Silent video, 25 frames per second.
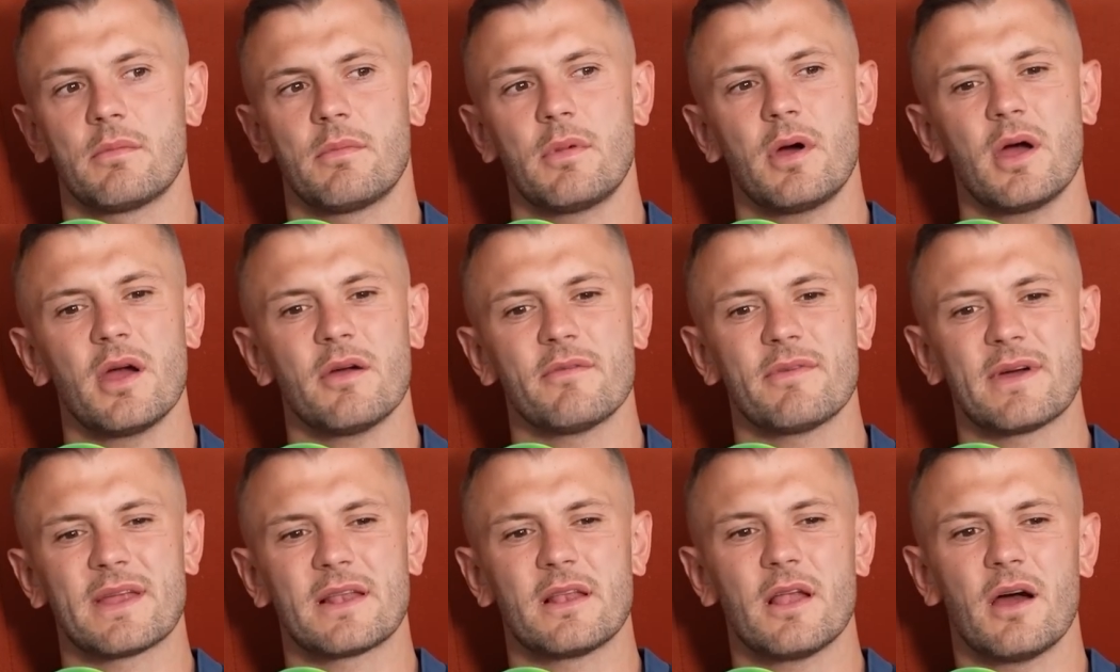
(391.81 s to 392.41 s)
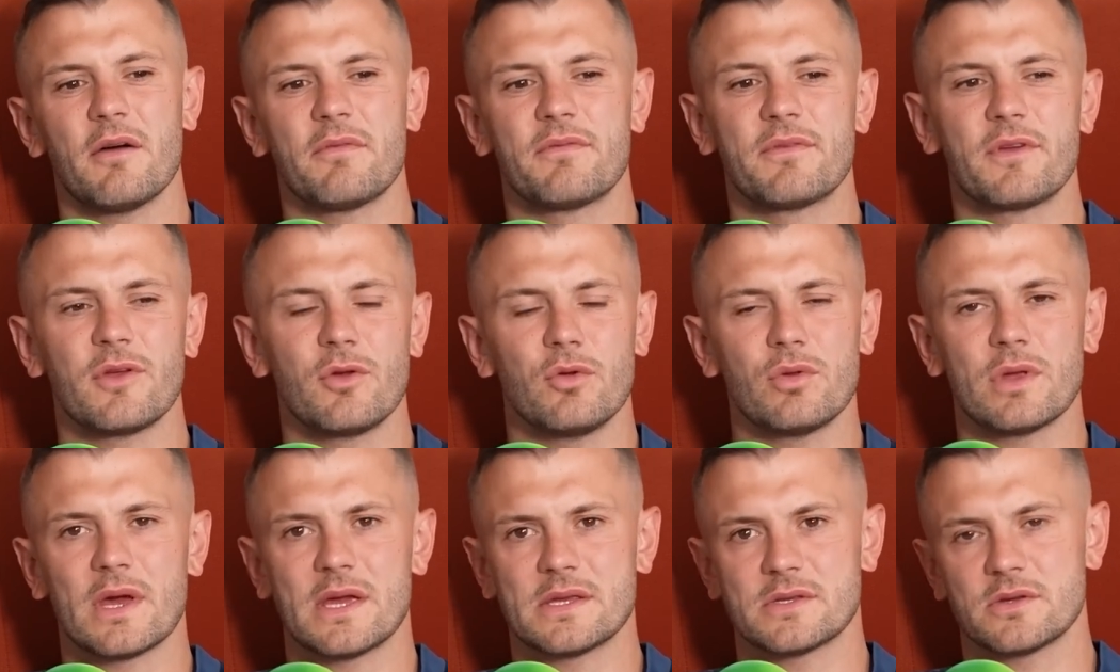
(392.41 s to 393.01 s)
I might have had like a
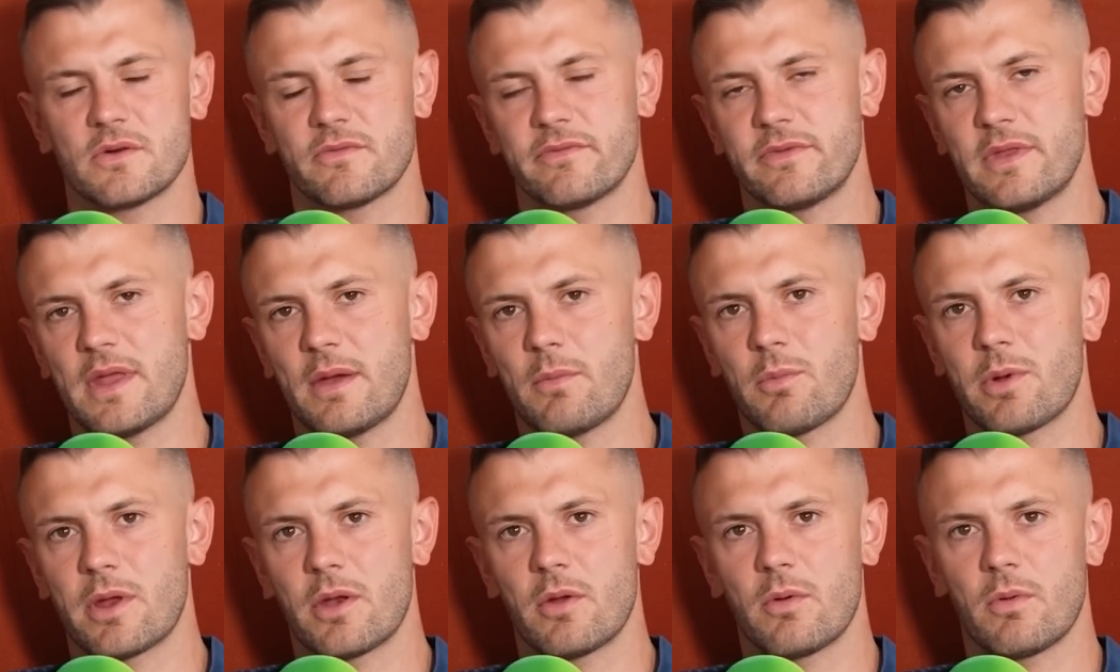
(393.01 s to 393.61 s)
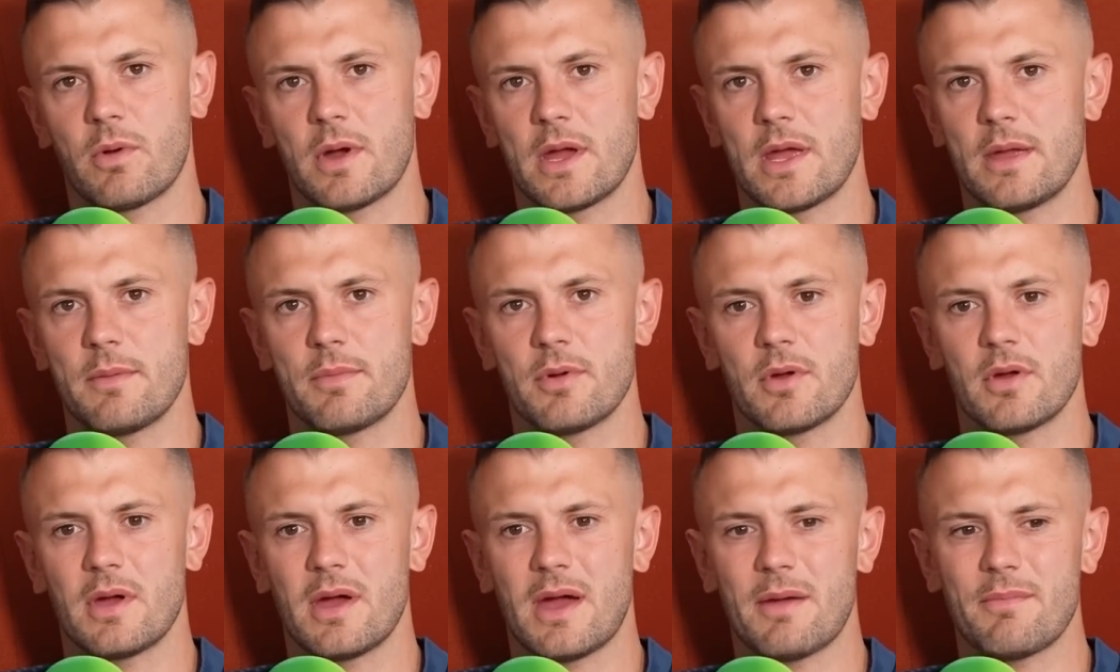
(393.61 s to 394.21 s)
few days off and then went away,
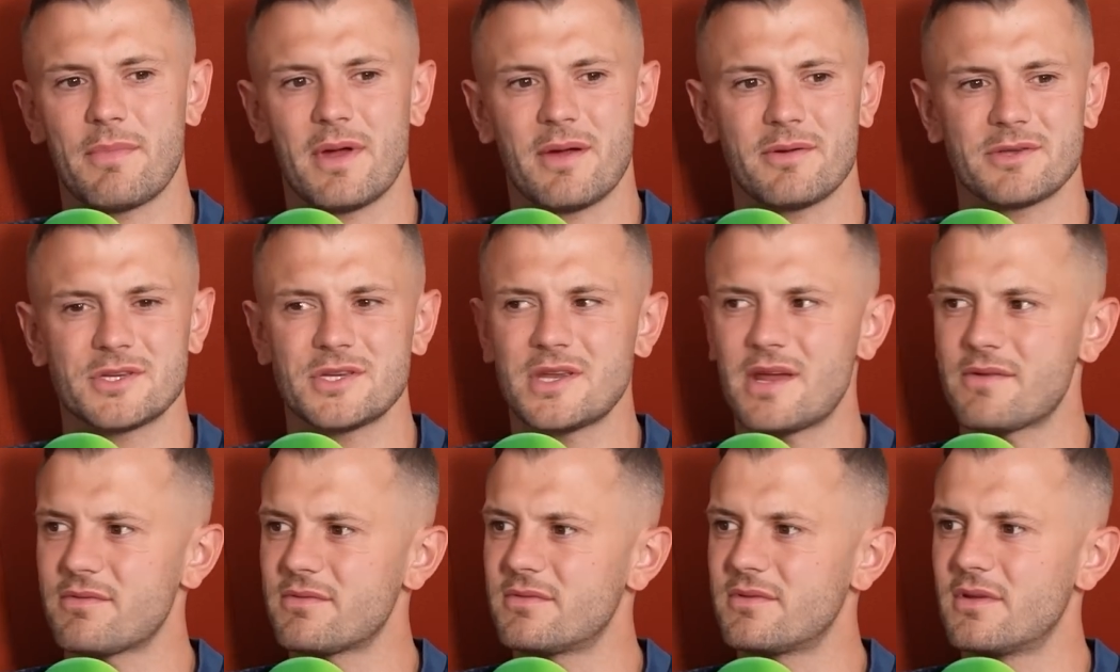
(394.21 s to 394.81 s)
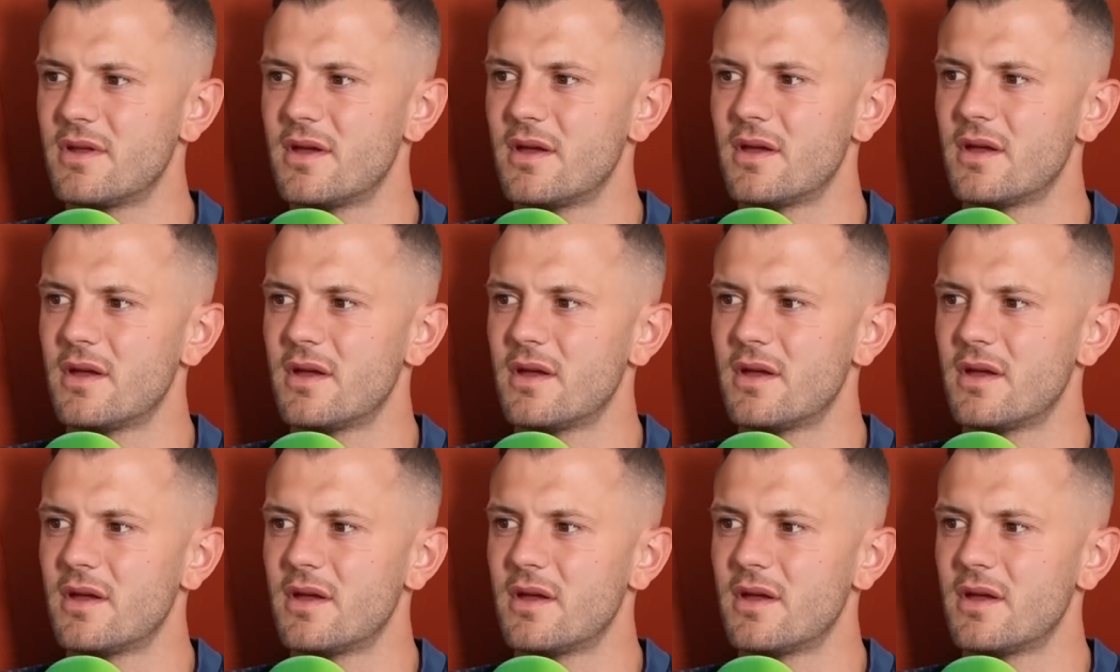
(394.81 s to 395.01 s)
but imagine having